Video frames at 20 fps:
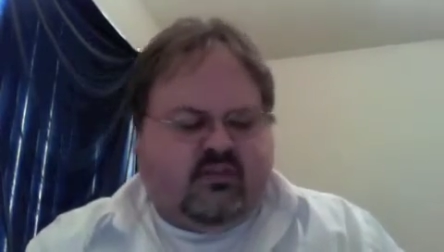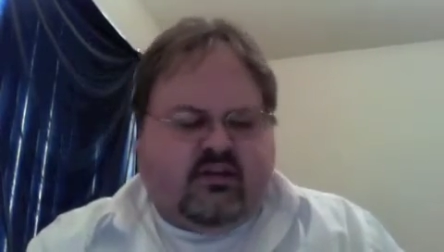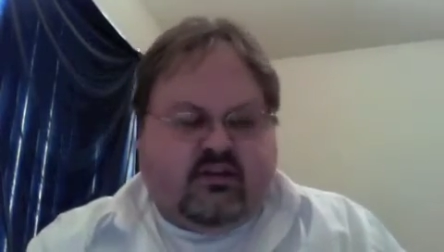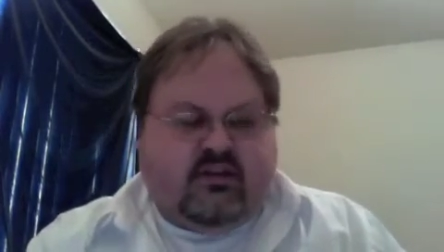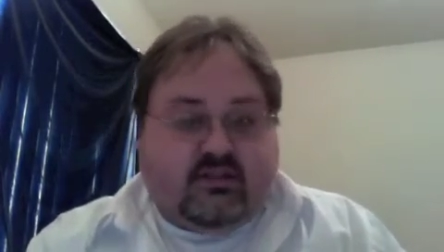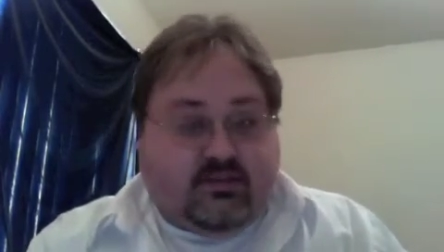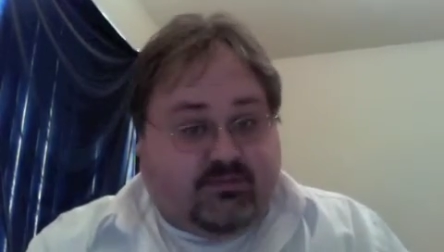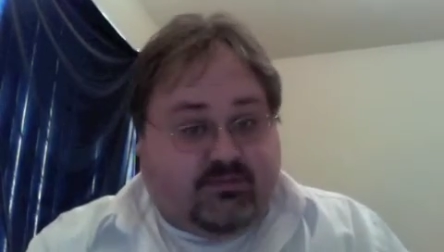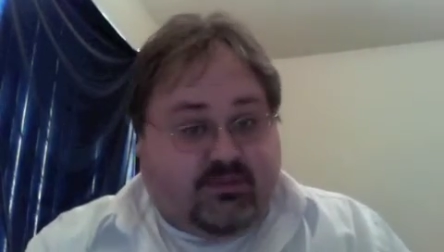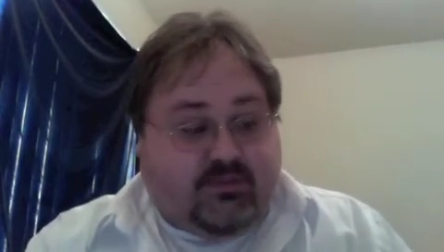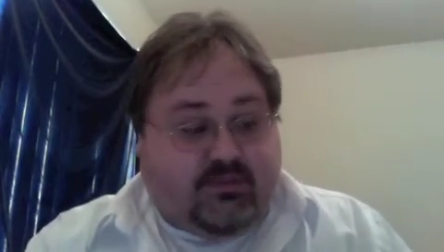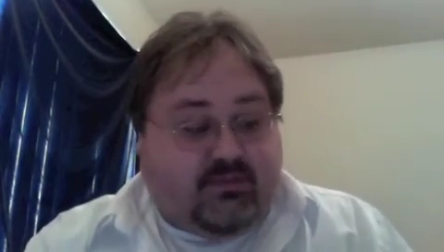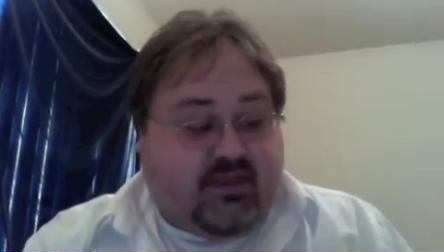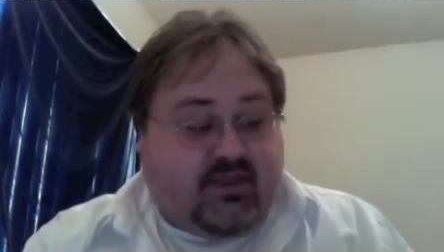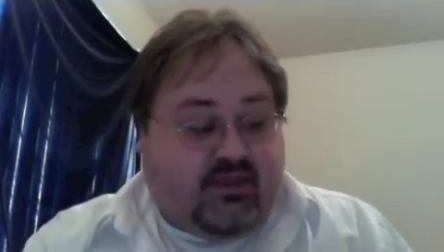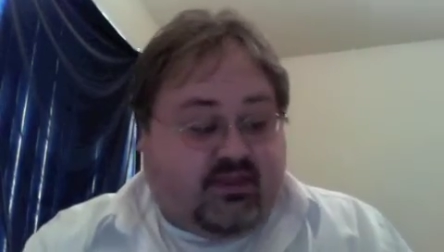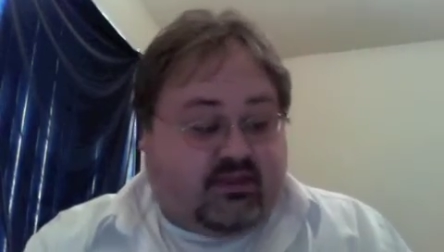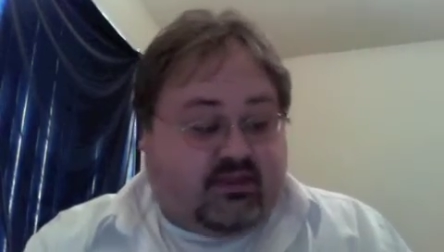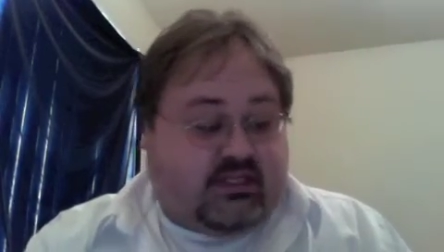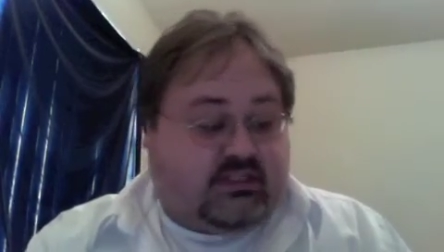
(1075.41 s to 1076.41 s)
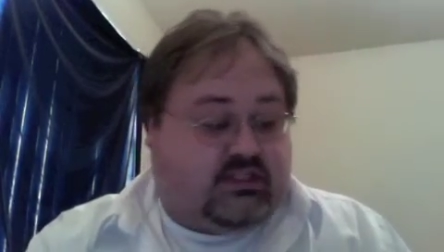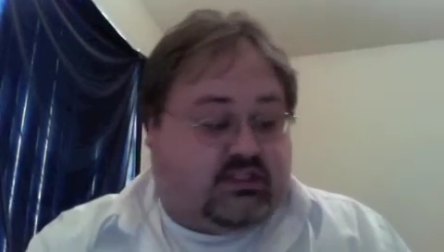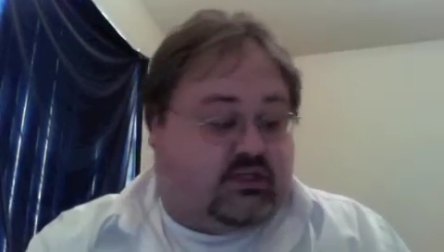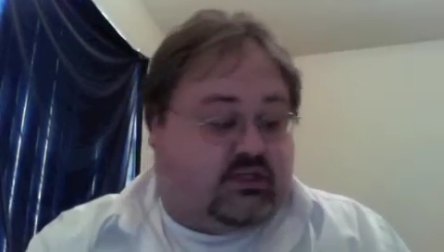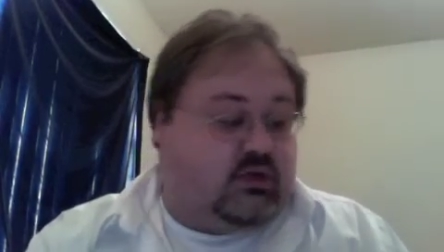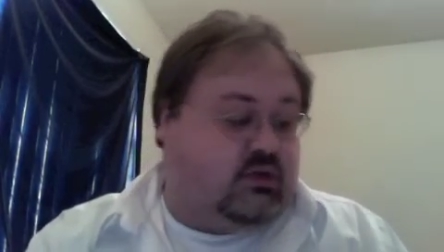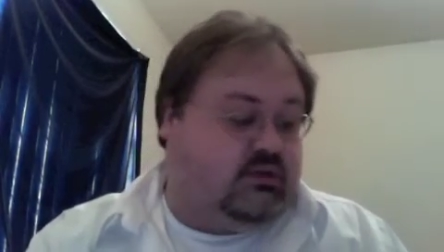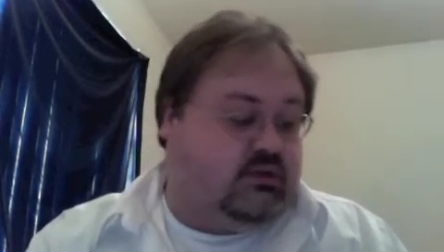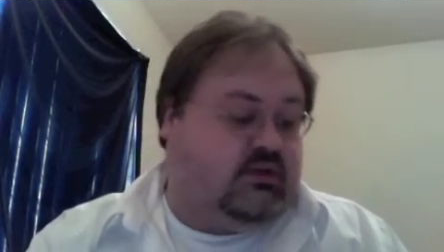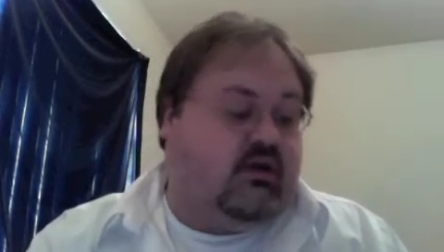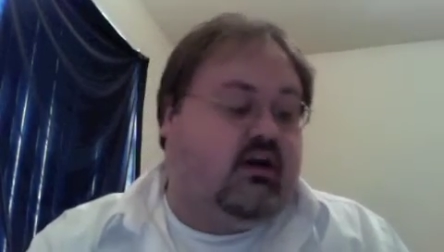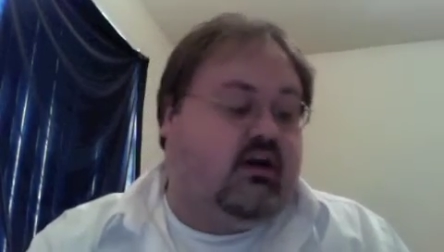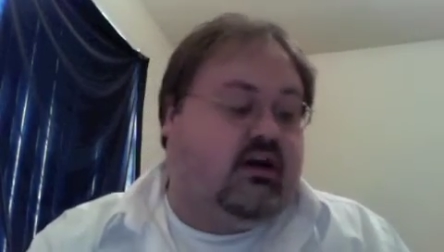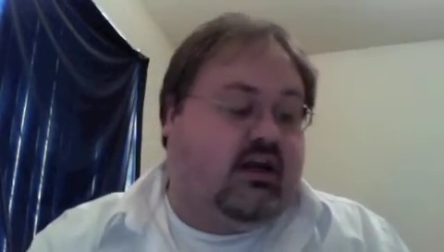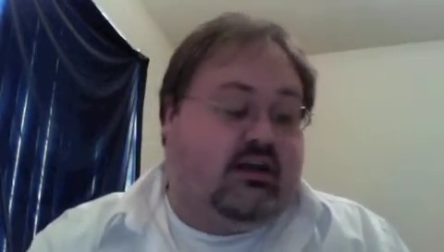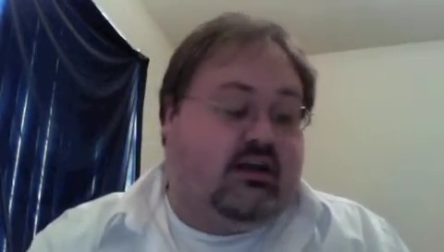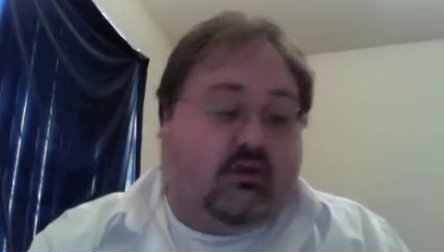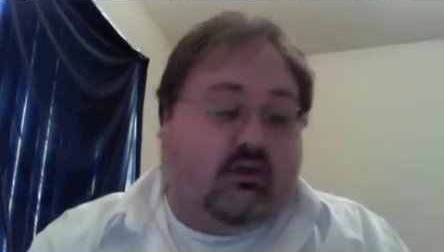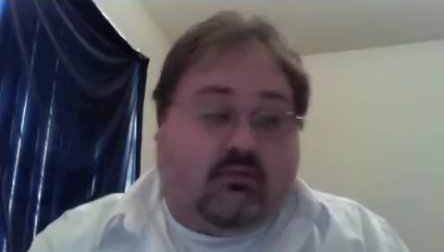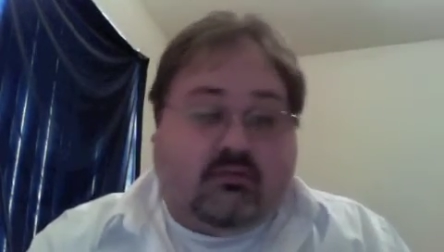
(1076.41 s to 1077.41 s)
Some people may think that's a gold card.
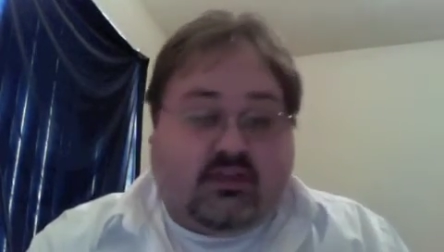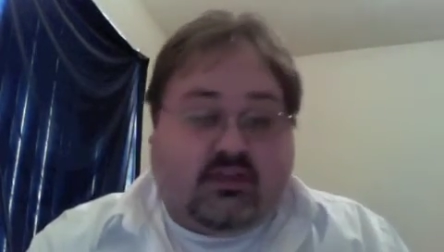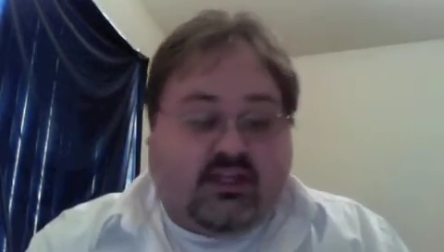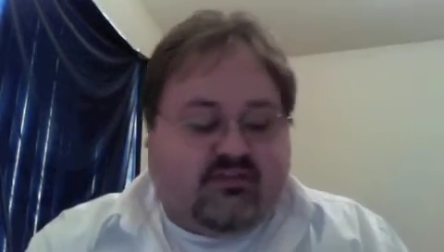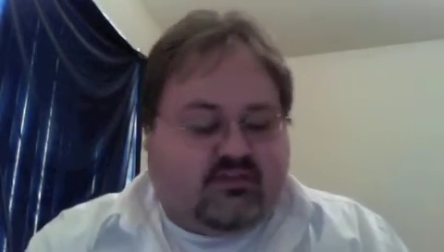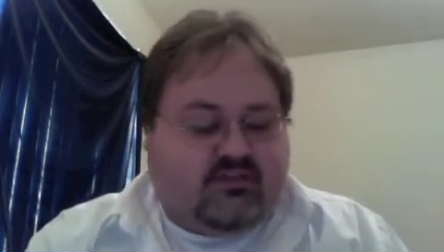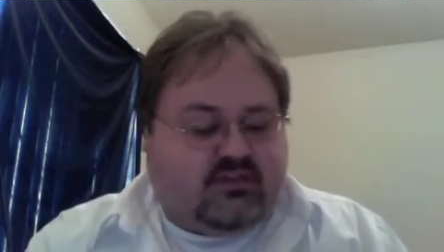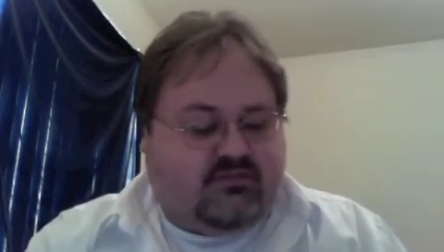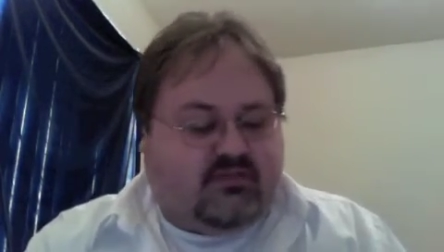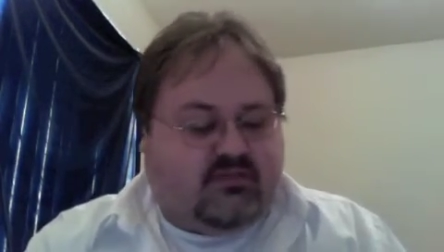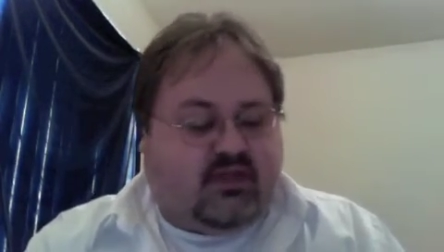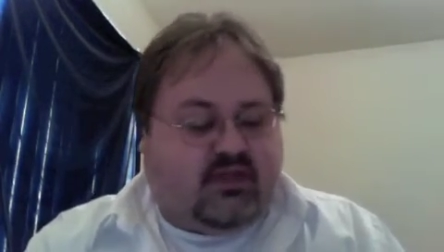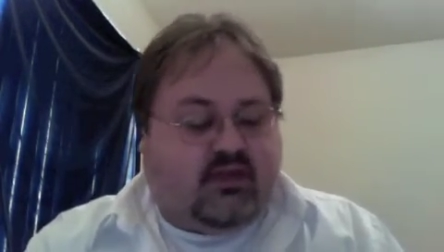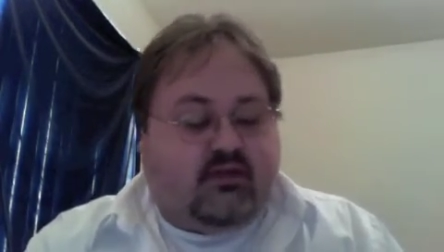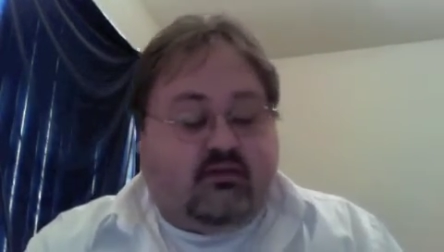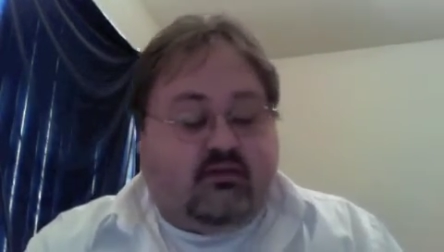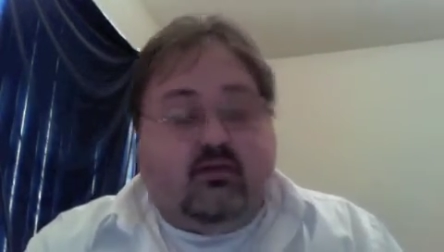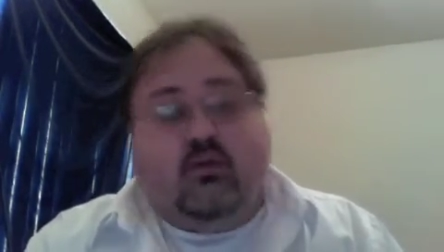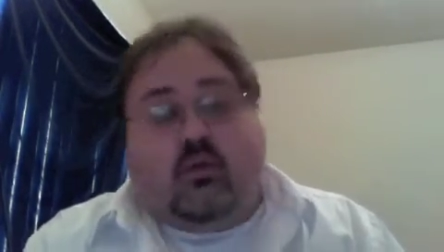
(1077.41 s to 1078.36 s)
I don't believe it to be.